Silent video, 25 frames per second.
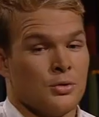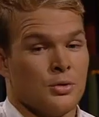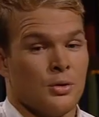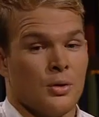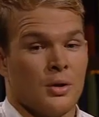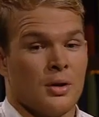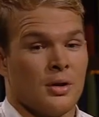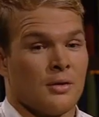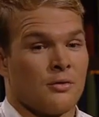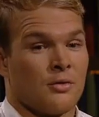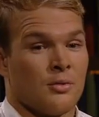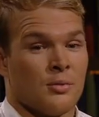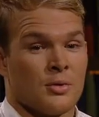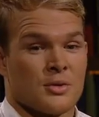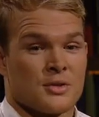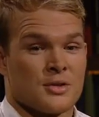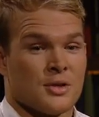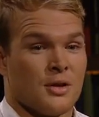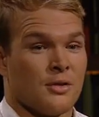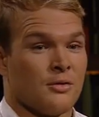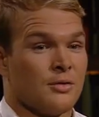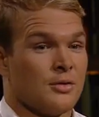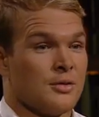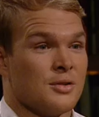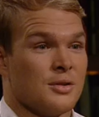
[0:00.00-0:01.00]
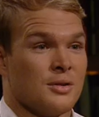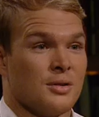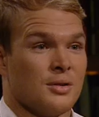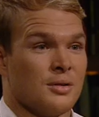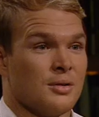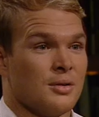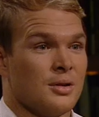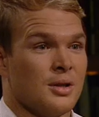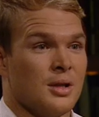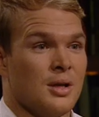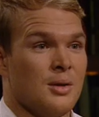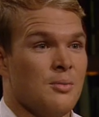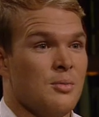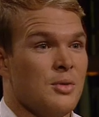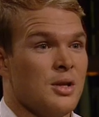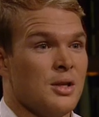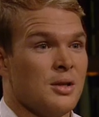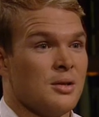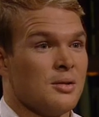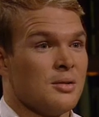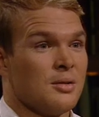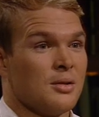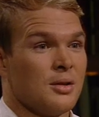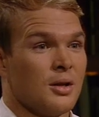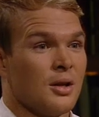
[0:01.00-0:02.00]
do anything for myself, and it hit
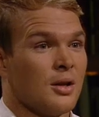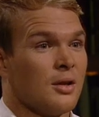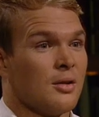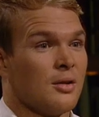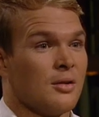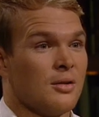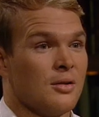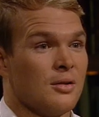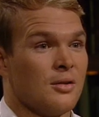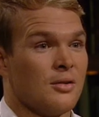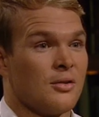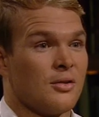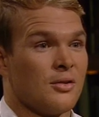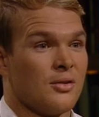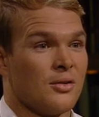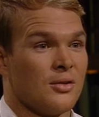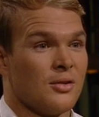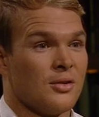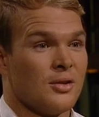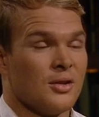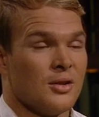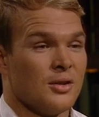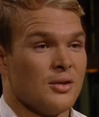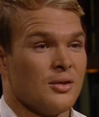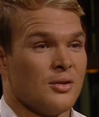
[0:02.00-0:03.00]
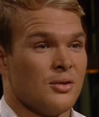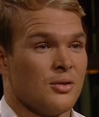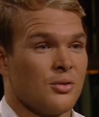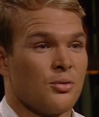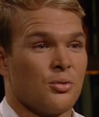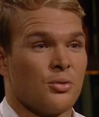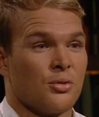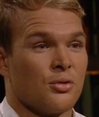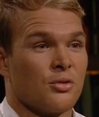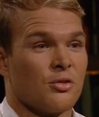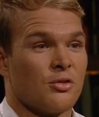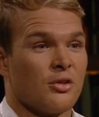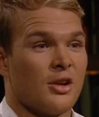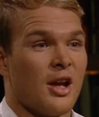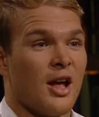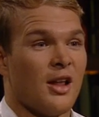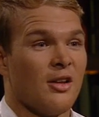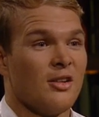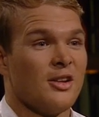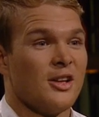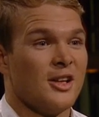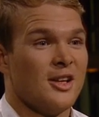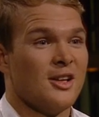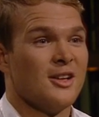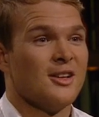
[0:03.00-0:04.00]
me, that this was a
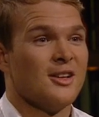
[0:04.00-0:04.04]
reality.